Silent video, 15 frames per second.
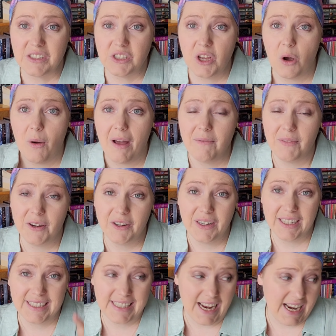So I'm
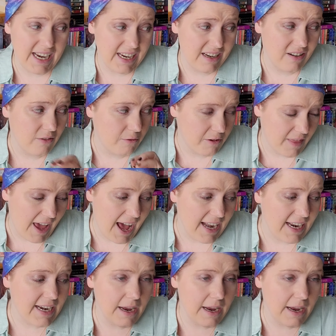very excited for that,